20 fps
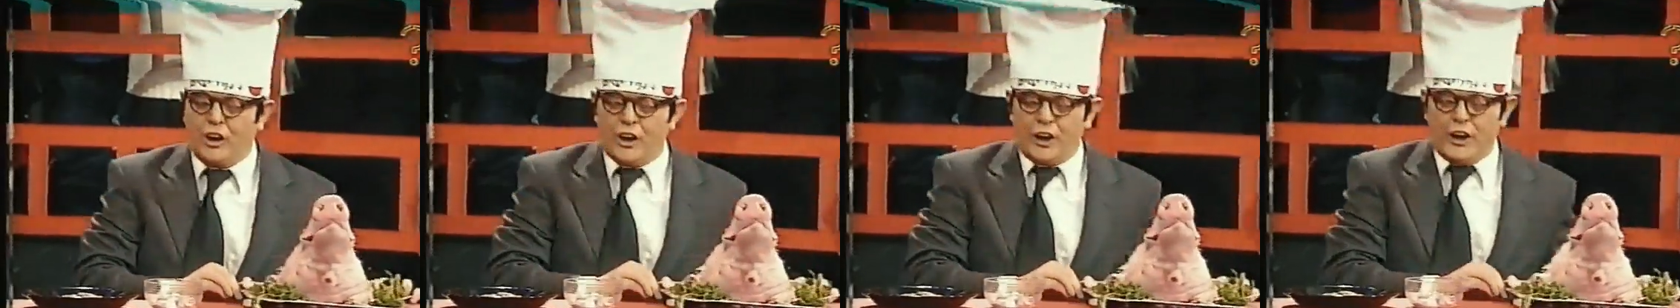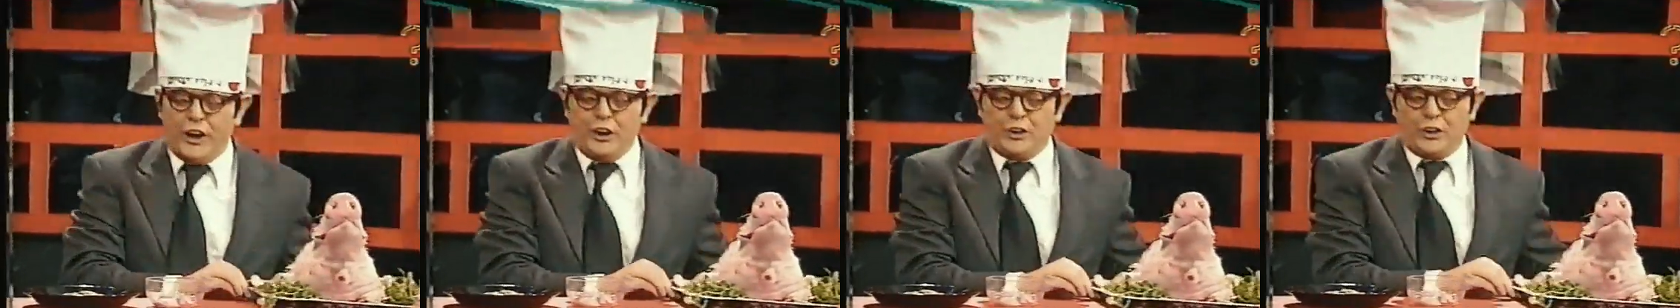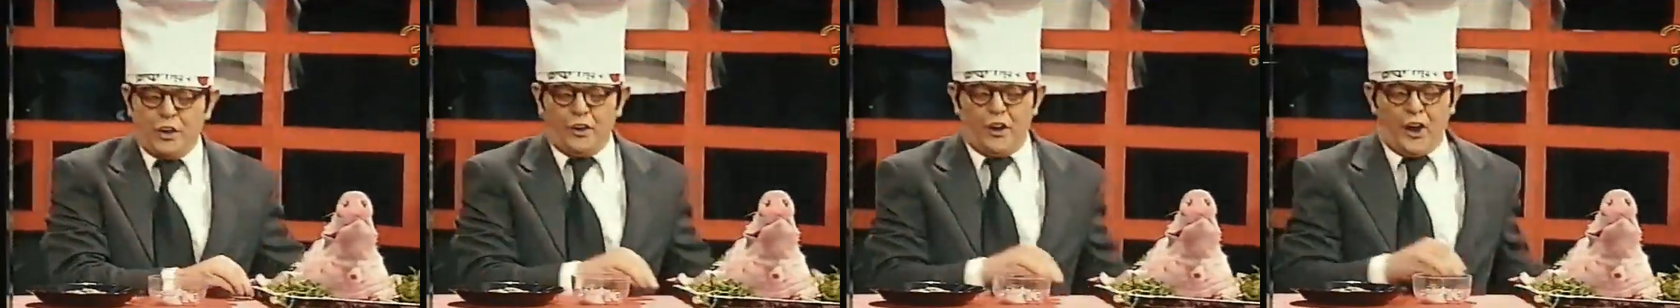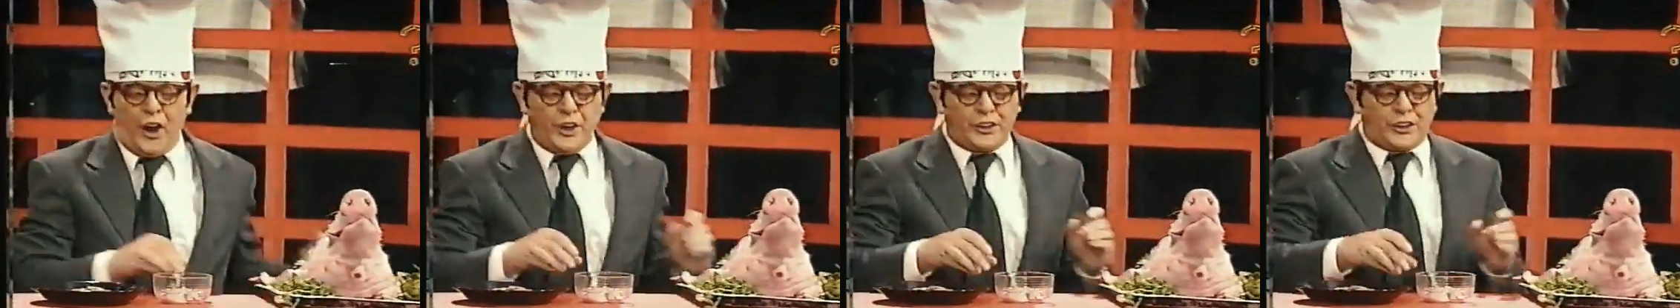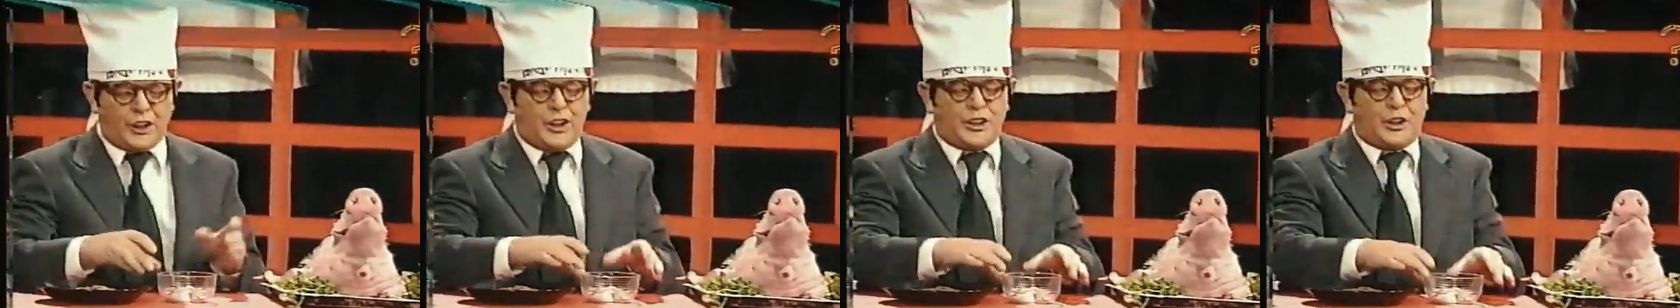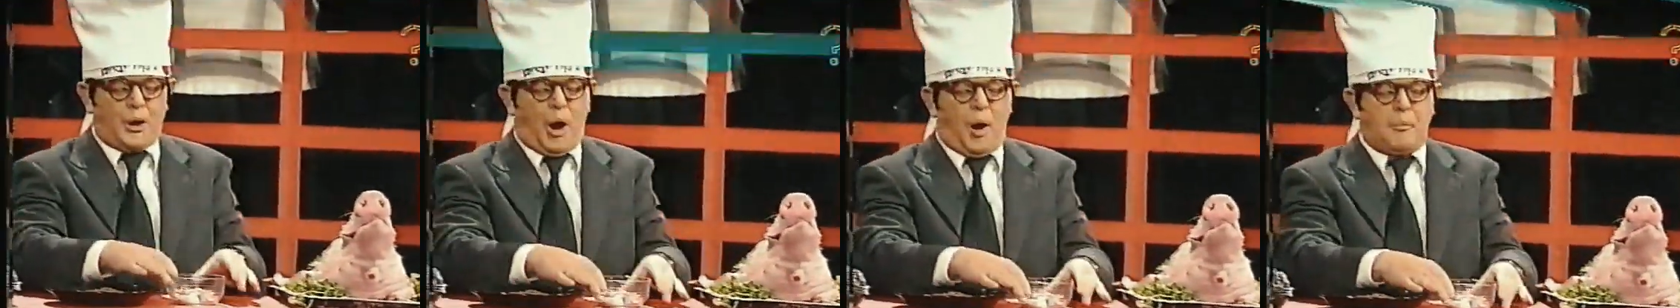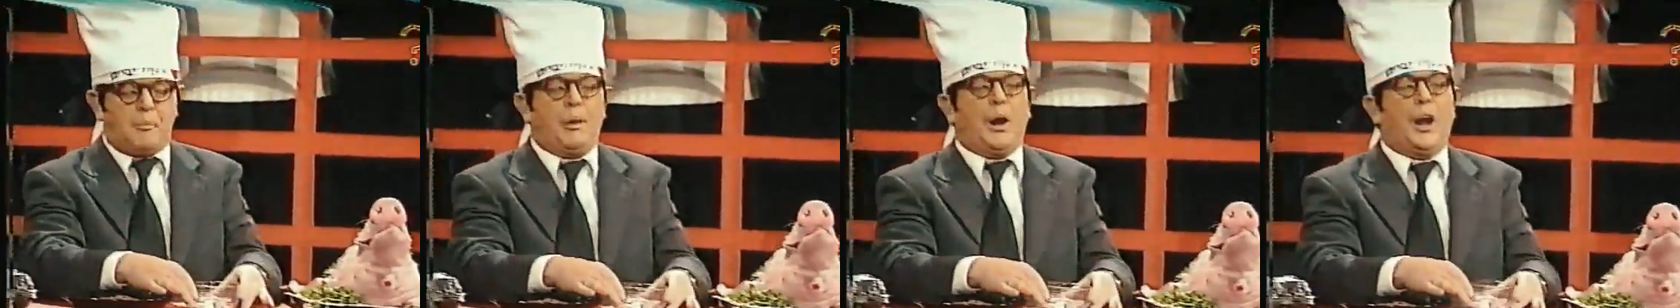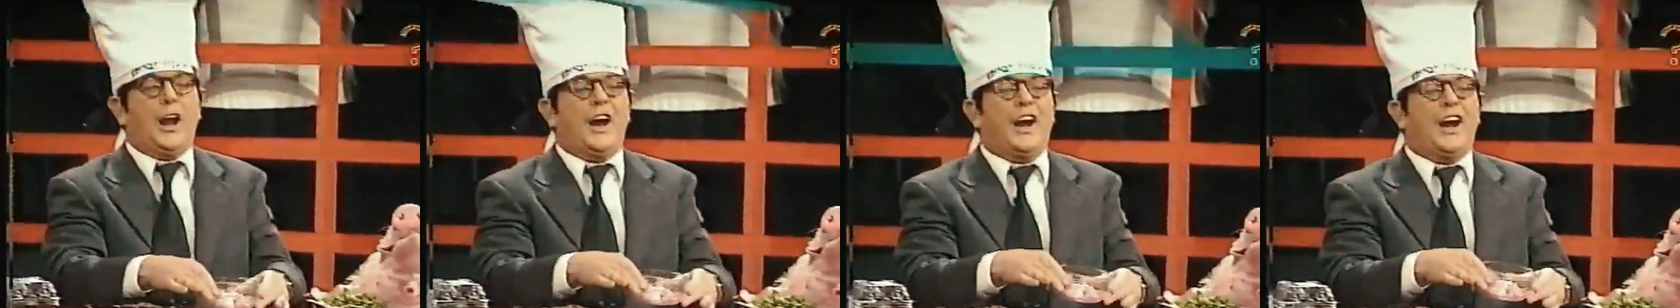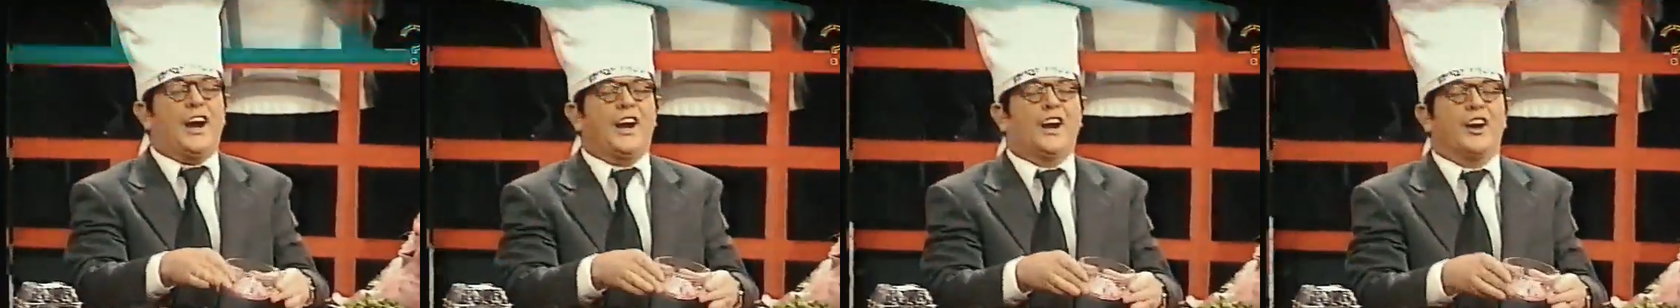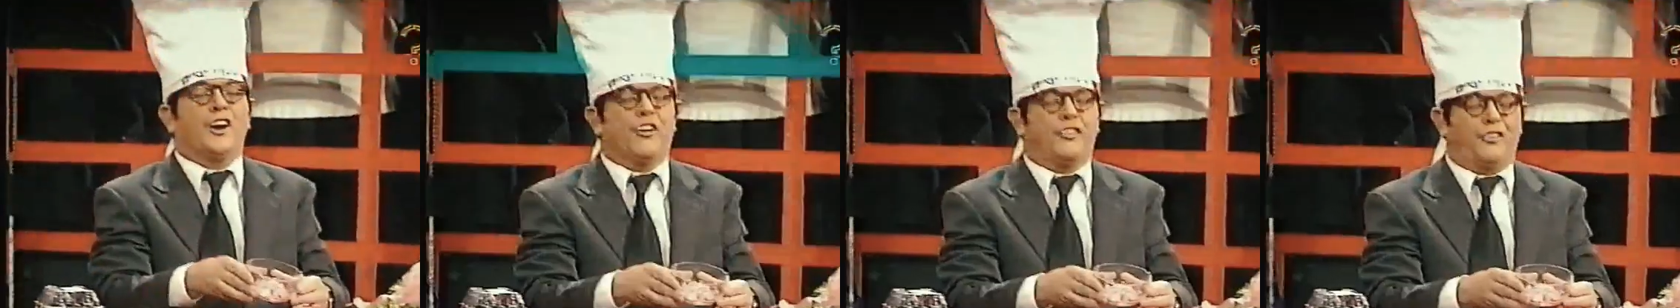He donated his
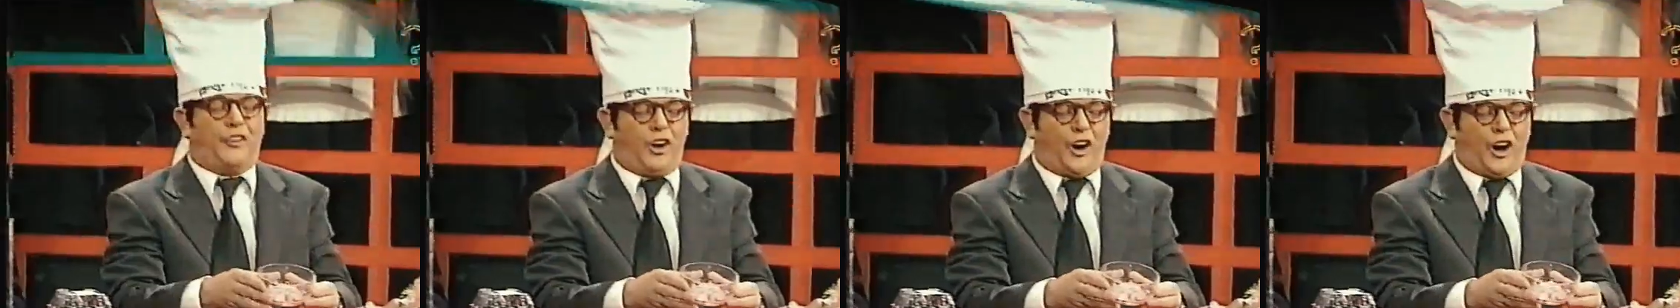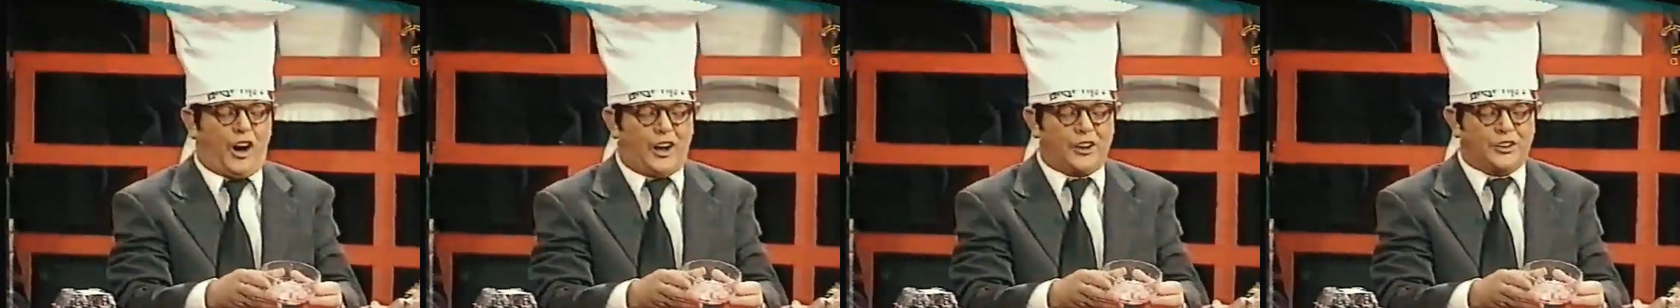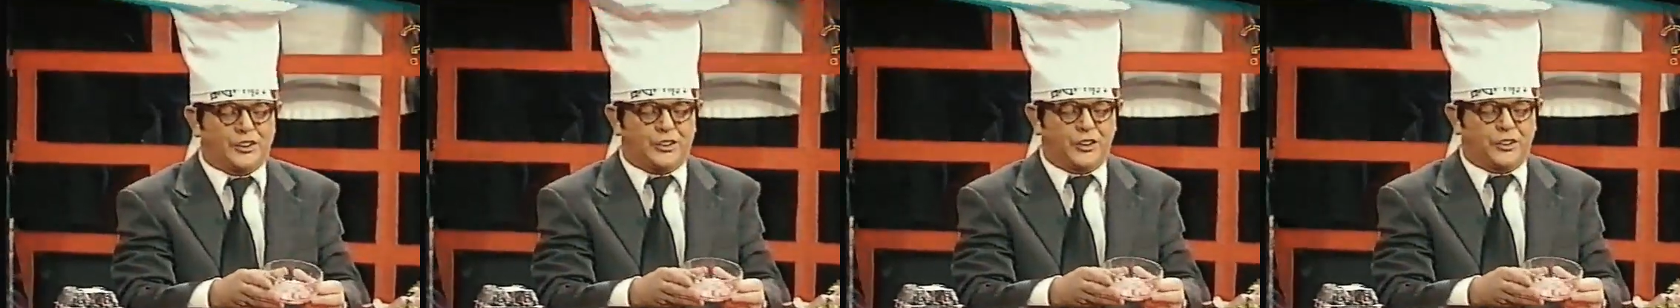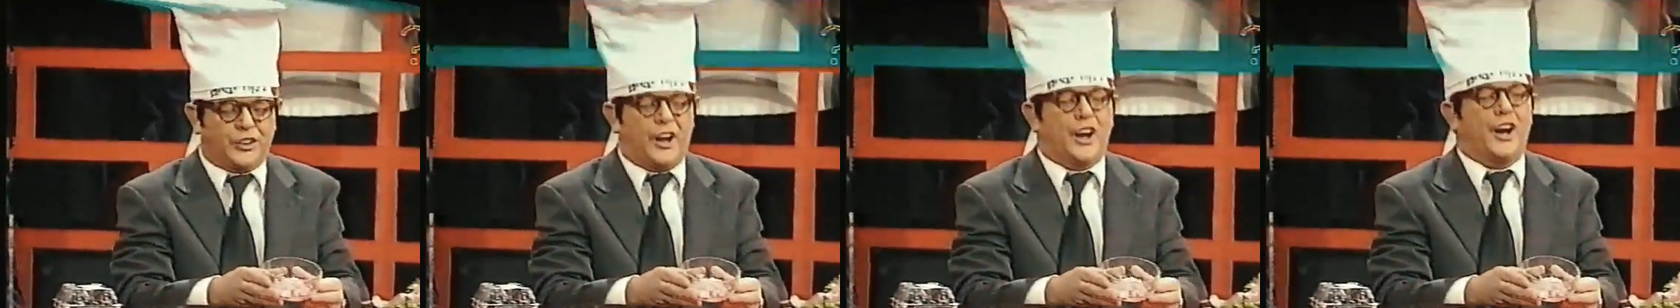brain for us today.